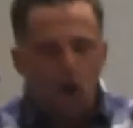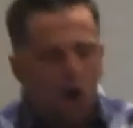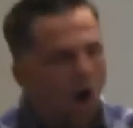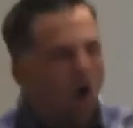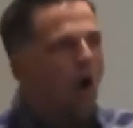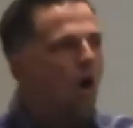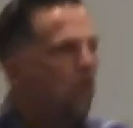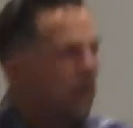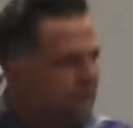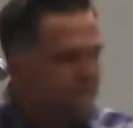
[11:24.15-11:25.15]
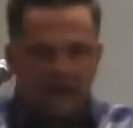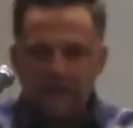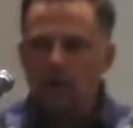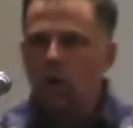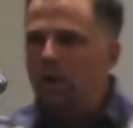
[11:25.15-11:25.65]
all
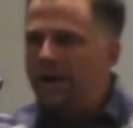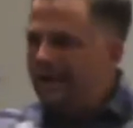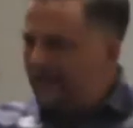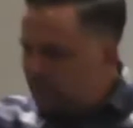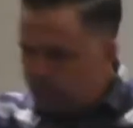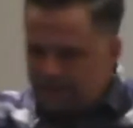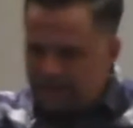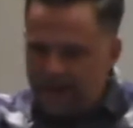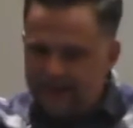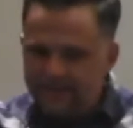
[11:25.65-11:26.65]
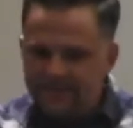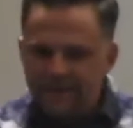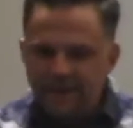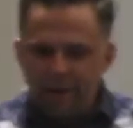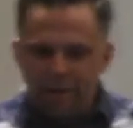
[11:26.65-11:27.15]
fellow Israelites
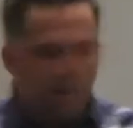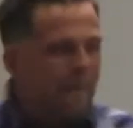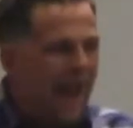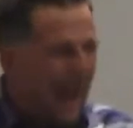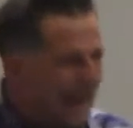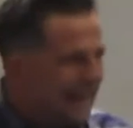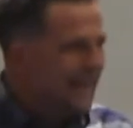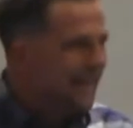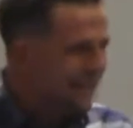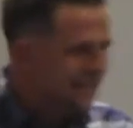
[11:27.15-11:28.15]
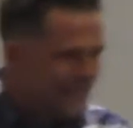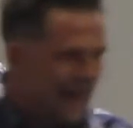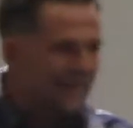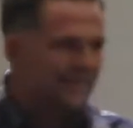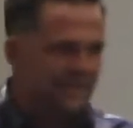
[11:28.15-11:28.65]
from any
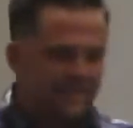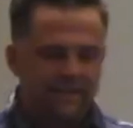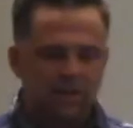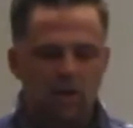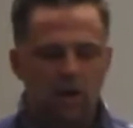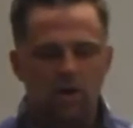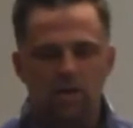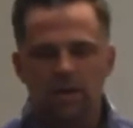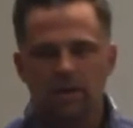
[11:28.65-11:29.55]
debt still owed.